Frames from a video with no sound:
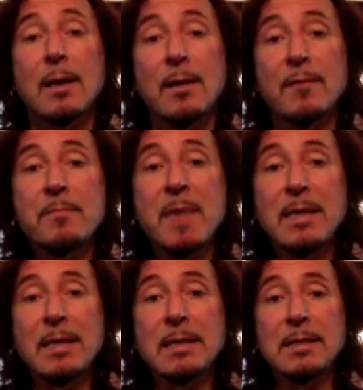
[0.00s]
of
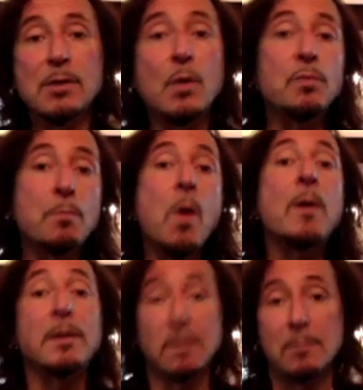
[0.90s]
making its own
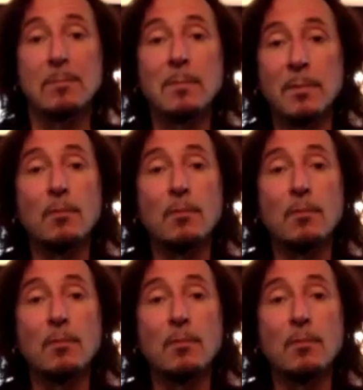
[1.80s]
mark on